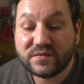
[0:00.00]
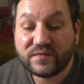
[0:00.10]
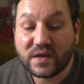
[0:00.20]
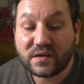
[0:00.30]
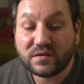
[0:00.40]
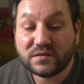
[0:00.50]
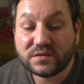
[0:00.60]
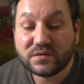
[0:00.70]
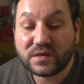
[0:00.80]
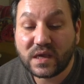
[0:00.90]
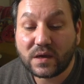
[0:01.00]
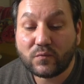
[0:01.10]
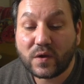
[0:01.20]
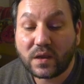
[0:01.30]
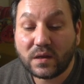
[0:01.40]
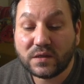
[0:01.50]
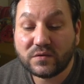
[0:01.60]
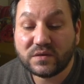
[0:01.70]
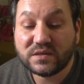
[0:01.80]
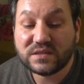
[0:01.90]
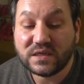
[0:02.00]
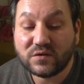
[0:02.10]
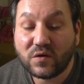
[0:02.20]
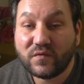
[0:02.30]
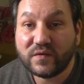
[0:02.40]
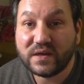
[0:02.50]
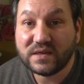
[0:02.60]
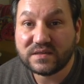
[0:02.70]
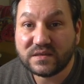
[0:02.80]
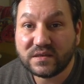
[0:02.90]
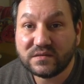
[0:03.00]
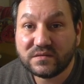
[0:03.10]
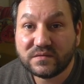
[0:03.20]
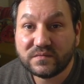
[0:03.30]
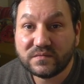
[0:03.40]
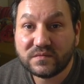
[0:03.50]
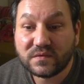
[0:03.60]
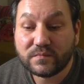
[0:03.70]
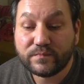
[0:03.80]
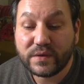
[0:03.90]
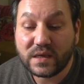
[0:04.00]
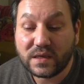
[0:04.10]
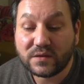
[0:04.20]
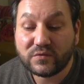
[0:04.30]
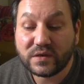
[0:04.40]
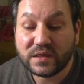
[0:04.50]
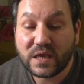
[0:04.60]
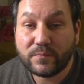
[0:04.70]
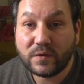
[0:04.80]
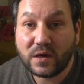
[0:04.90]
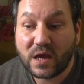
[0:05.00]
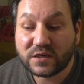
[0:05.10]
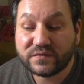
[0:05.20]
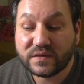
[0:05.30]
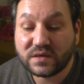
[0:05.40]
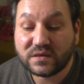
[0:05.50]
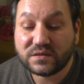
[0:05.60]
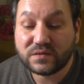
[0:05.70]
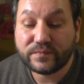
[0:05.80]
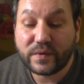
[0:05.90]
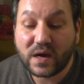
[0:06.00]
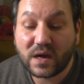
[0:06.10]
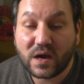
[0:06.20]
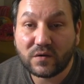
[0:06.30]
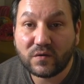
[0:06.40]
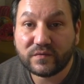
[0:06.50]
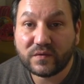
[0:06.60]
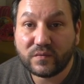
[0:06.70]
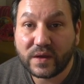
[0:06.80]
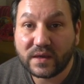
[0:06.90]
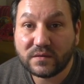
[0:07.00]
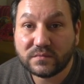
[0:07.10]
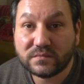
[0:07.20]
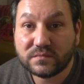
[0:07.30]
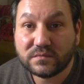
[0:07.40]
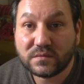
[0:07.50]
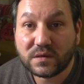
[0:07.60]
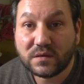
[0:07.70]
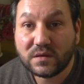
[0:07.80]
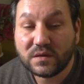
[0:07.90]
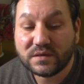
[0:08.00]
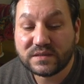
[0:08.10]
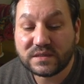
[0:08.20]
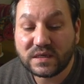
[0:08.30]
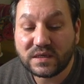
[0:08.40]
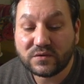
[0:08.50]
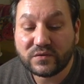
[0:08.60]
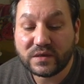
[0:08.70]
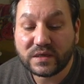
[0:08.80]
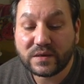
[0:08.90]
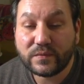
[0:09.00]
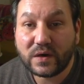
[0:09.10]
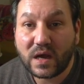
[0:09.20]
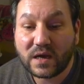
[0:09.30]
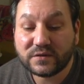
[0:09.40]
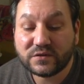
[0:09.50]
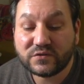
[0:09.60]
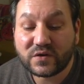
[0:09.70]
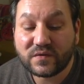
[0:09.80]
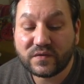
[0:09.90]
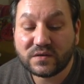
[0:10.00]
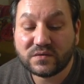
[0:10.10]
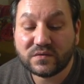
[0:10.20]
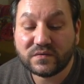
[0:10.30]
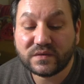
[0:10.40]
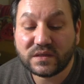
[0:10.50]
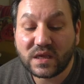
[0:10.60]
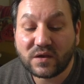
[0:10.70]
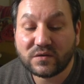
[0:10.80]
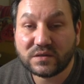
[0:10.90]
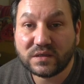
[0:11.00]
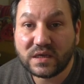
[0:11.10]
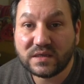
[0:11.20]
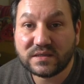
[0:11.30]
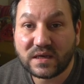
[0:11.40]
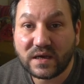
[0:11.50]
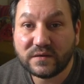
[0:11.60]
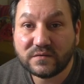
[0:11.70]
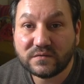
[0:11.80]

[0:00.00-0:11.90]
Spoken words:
vehicles to get quickly to the scene of an incident. B. To enable large vehicles to park out of the way. C. To enable other traffic to overtake on the near side.